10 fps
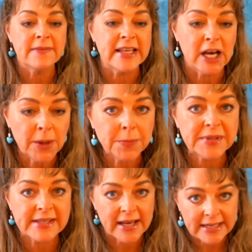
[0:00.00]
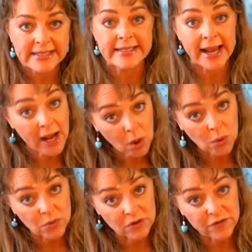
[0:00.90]
the upside
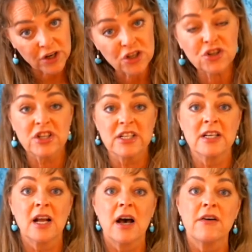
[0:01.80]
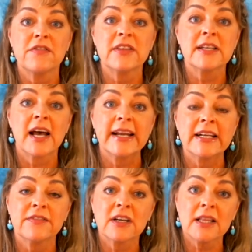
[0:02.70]
down version of the Nine
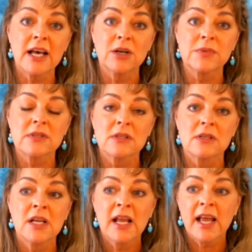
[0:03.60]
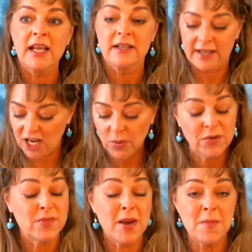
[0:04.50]
of Clubs. And does anyone
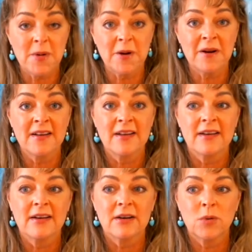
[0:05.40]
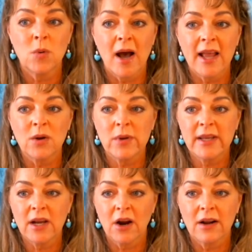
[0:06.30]
remember why
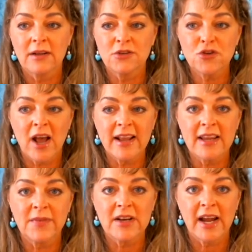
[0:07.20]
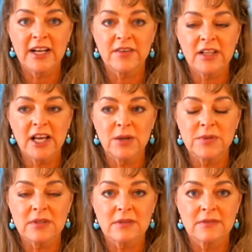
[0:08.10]
we are tracking the Nine of
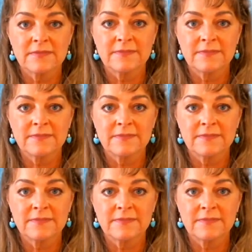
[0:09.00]
Clubs?